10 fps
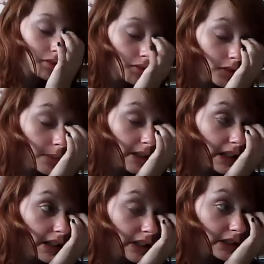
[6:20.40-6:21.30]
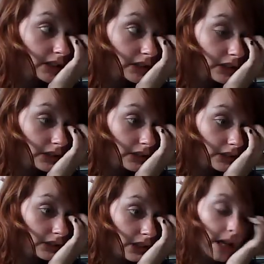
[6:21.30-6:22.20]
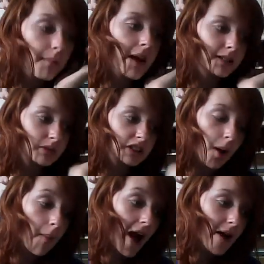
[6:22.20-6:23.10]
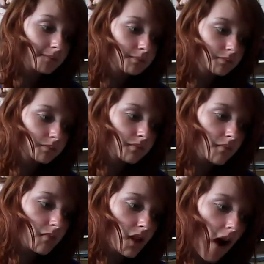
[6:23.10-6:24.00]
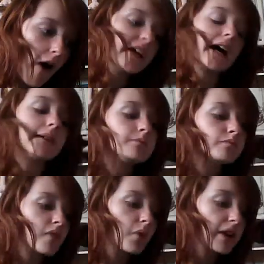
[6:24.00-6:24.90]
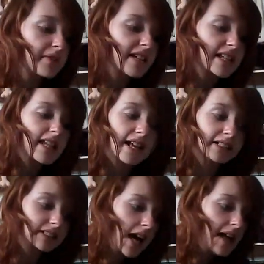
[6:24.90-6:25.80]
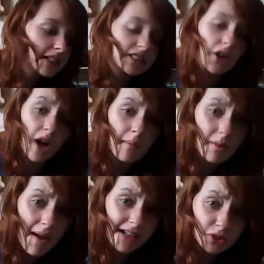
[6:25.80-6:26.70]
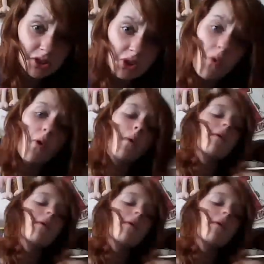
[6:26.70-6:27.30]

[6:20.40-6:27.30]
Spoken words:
oh my god. Like, makes me so mad. Oh, yeah. What I was gonna say is, so coming to my new school